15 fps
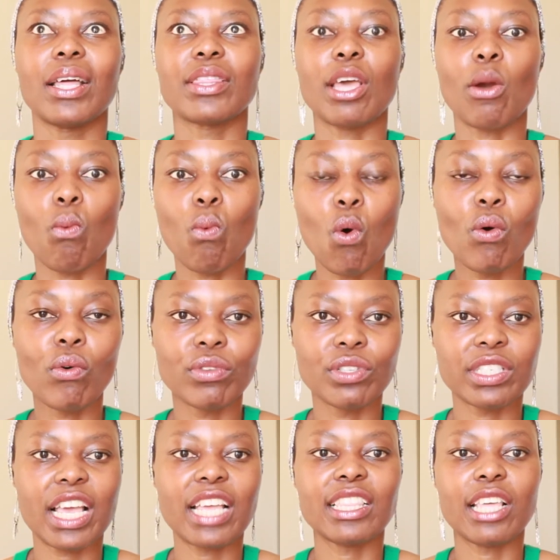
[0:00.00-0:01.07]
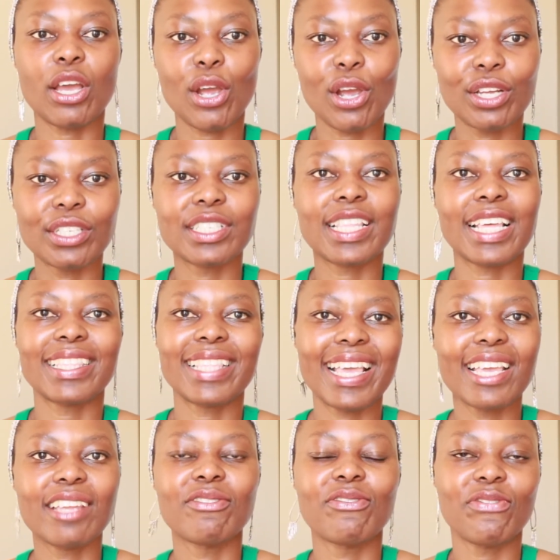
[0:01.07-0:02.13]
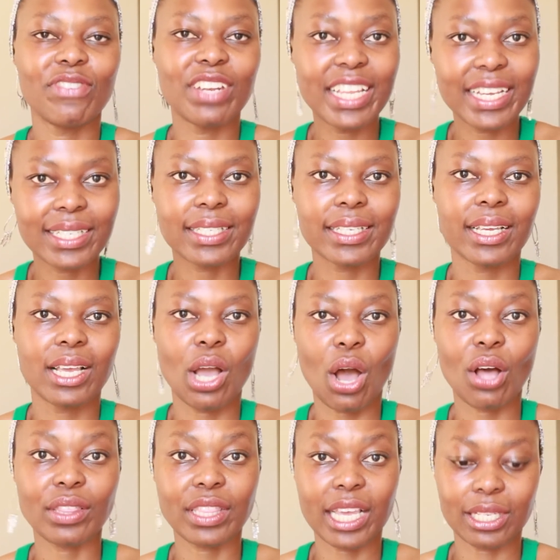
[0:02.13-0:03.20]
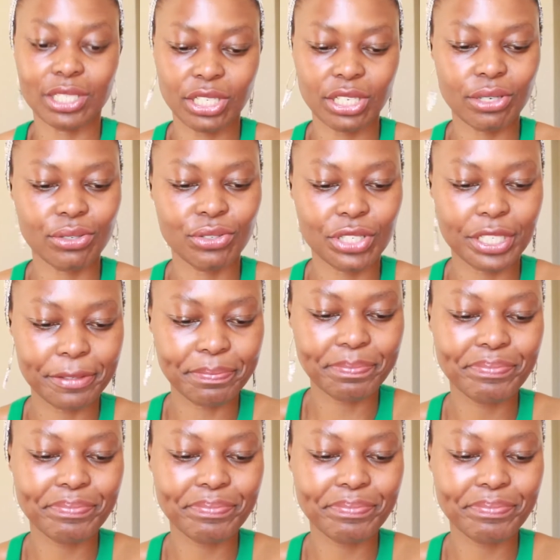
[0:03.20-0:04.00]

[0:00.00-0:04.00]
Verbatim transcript: the wounds and the hurts that they inflict on their children.